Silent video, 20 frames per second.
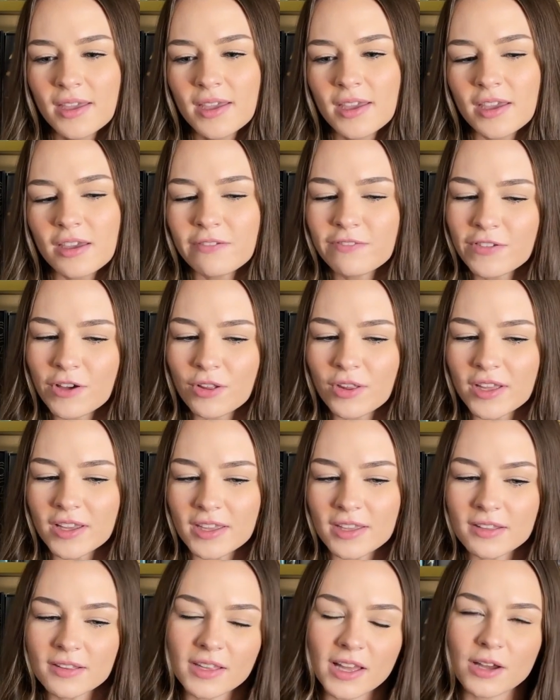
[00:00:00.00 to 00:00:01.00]
It felt
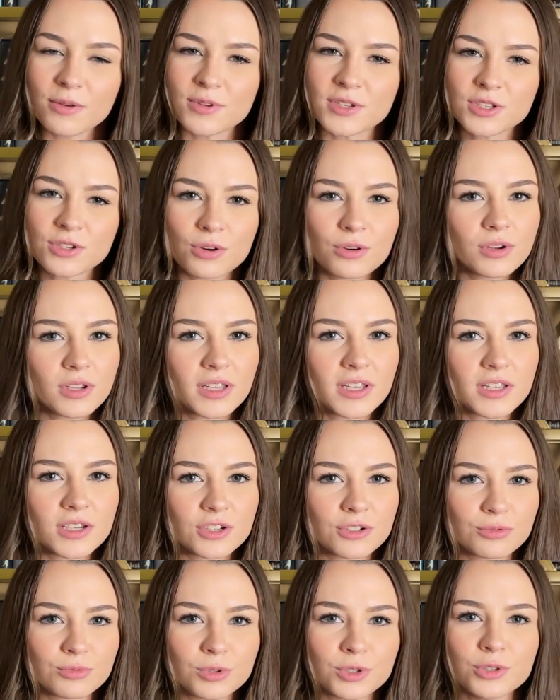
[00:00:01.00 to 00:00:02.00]
like Eli was totally
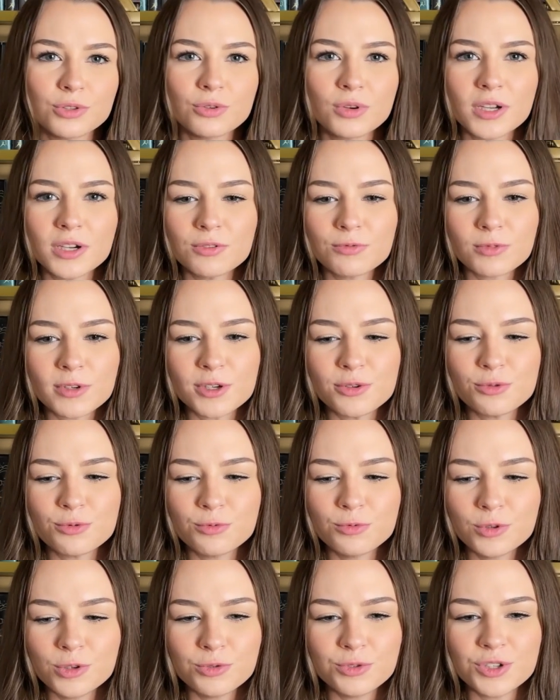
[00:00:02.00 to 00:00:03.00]
into Rue, and
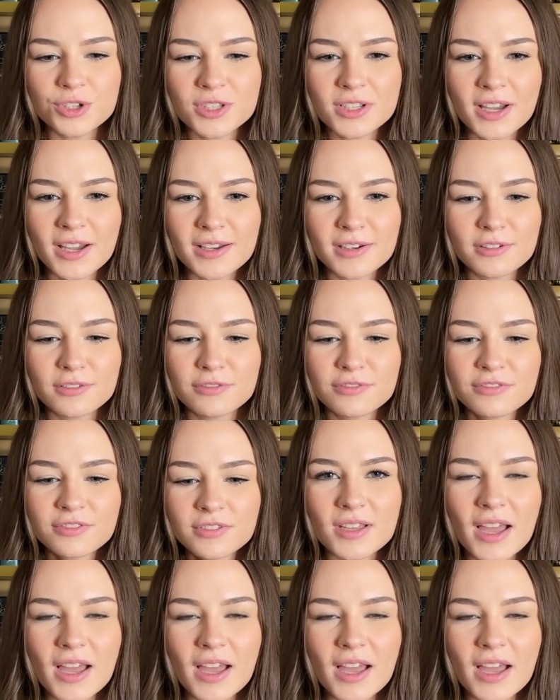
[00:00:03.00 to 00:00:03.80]
Rue just kind of,